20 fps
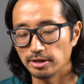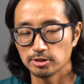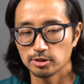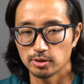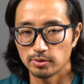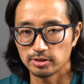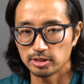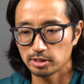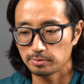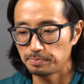And
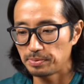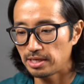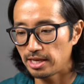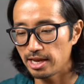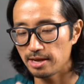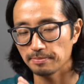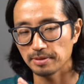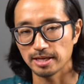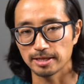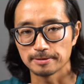so it just
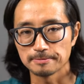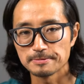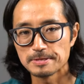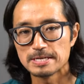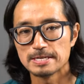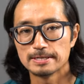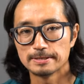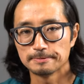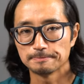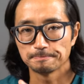became like,
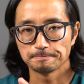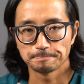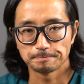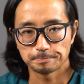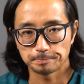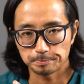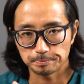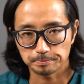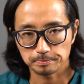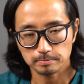
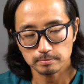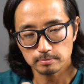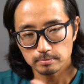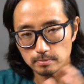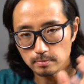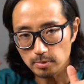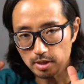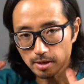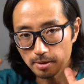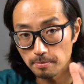
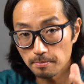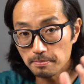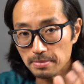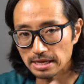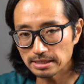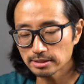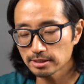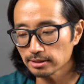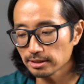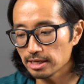
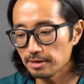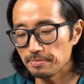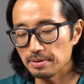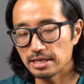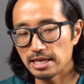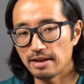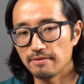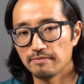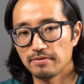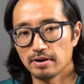mentally it
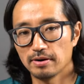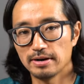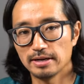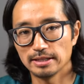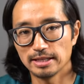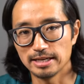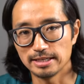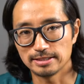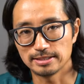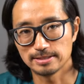became very
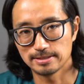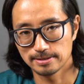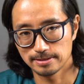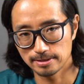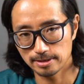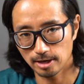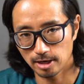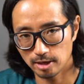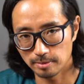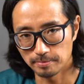like
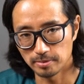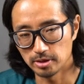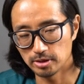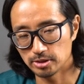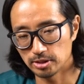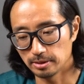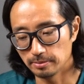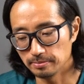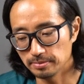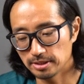
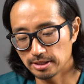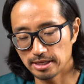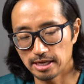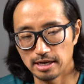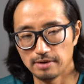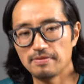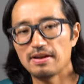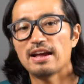cumbersome to kind of